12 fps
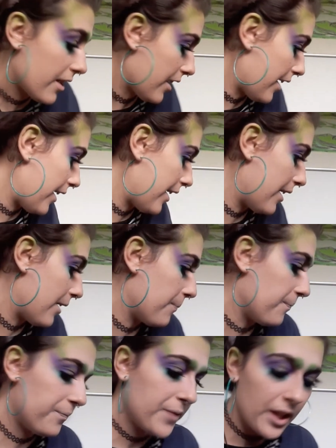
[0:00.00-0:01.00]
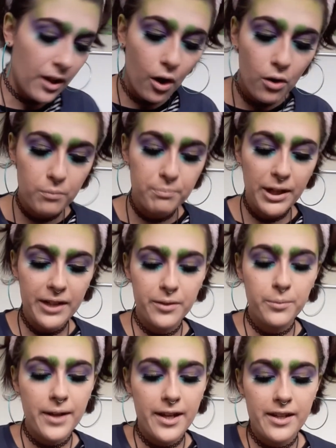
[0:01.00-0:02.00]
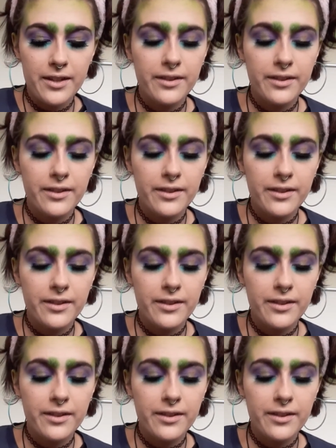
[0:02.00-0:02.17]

Oh, by the way,